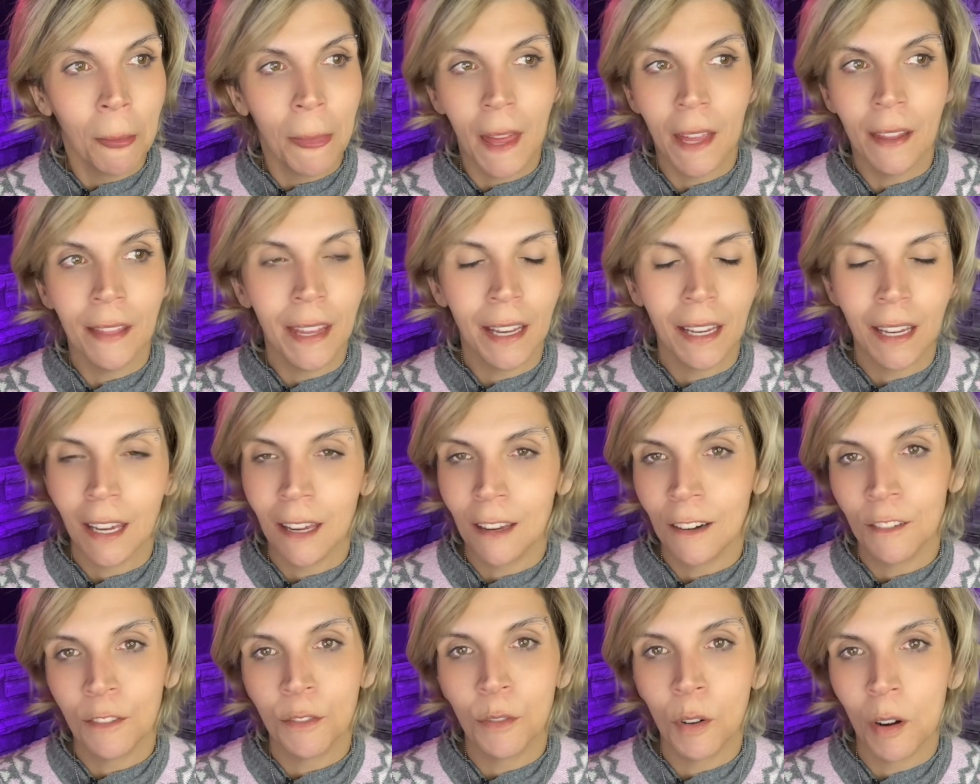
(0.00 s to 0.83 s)
and they
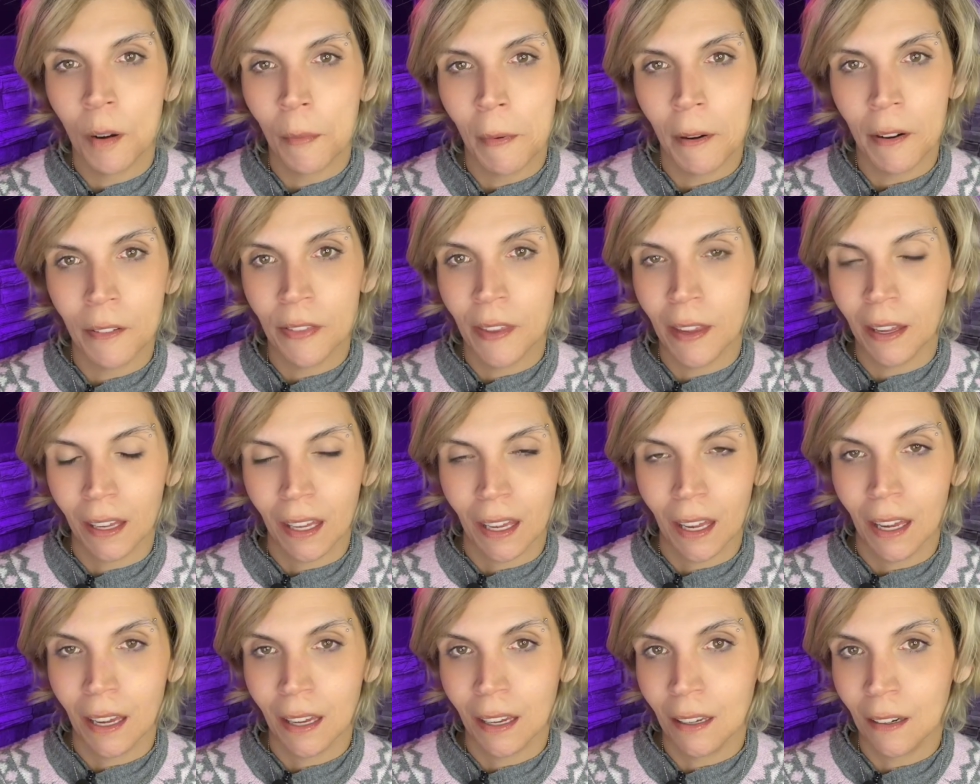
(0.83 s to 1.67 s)
can't afford a birthday
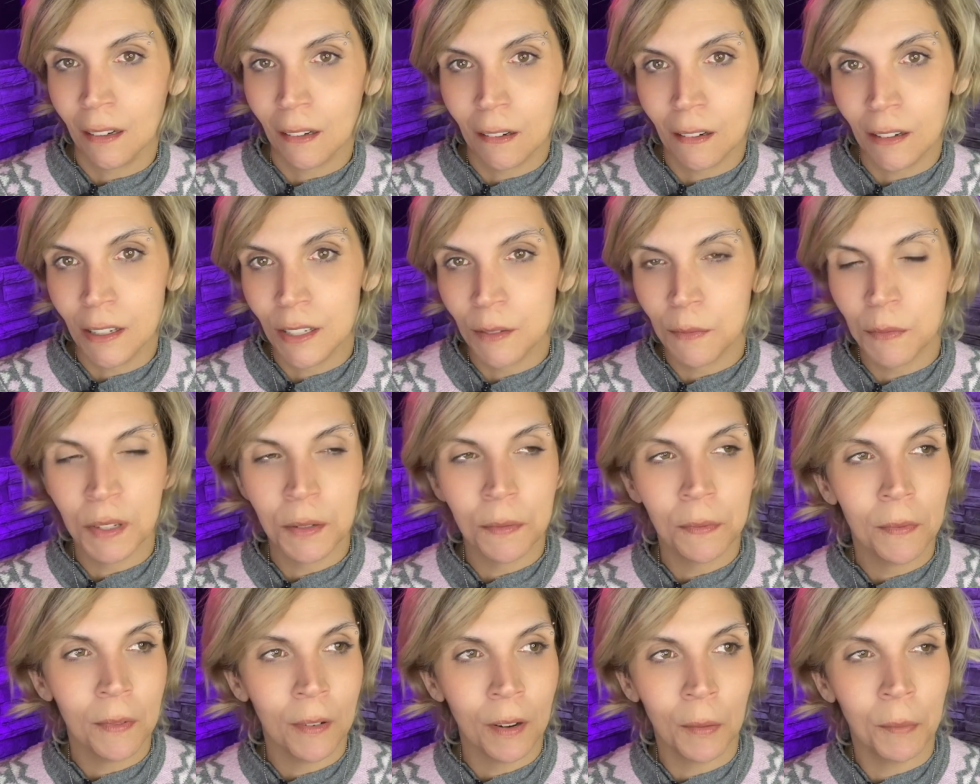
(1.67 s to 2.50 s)
cake and a
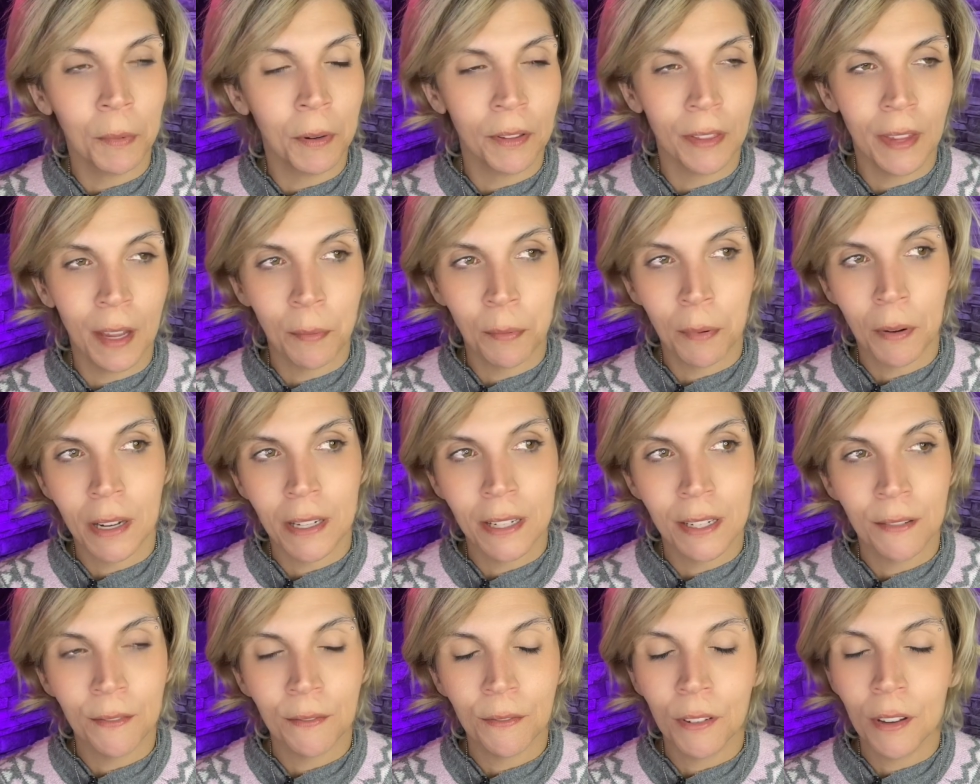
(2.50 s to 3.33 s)
Christmas or a birthday
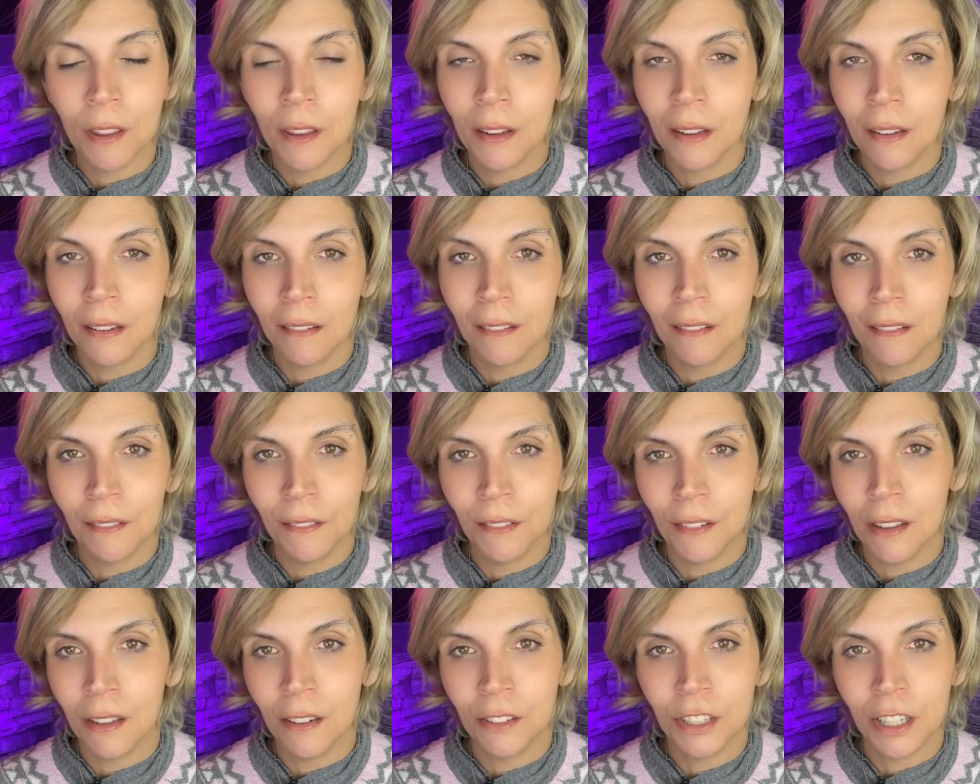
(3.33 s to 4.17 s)
present for the
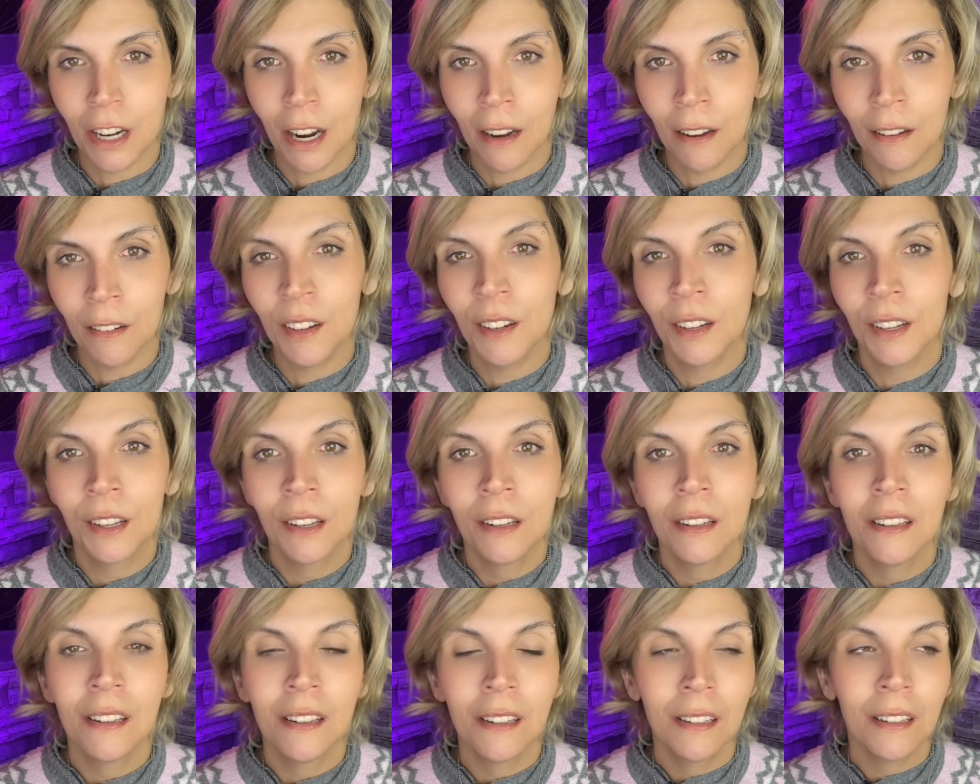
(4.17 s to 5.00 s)
for their child,
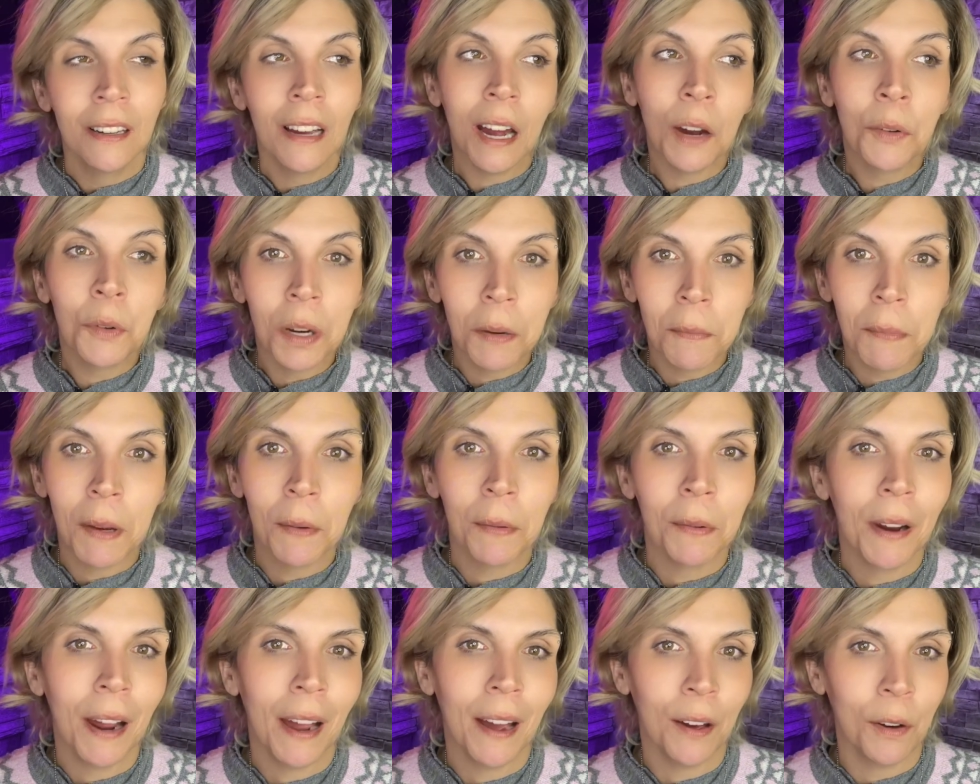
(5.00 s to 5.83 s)
I want to be
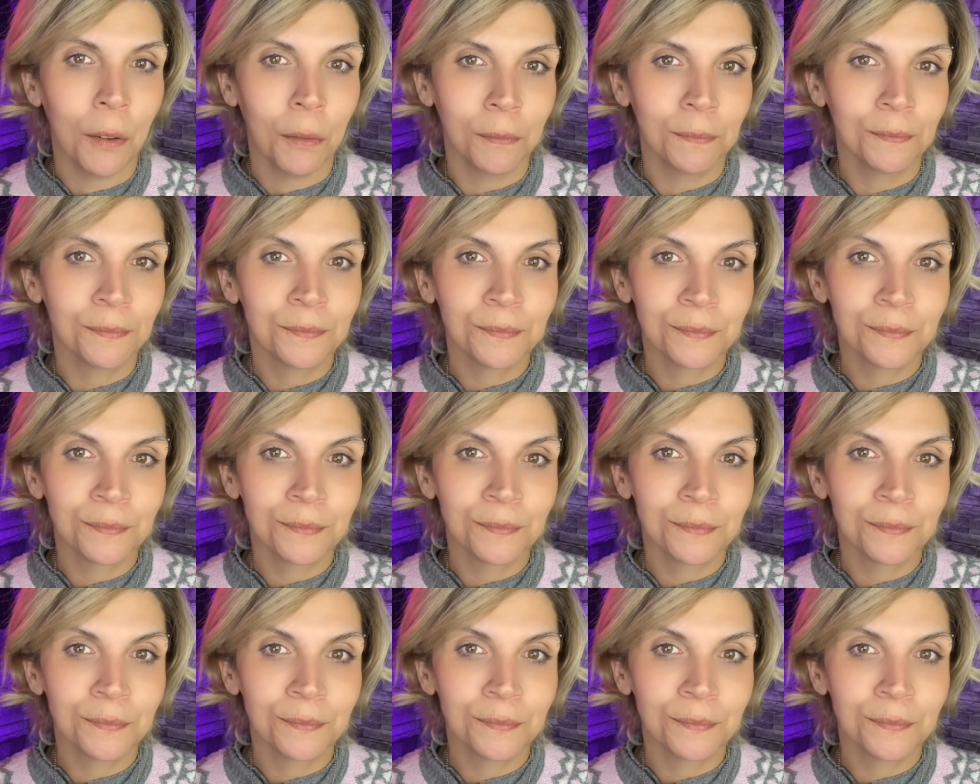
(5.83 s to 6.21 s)
able to help.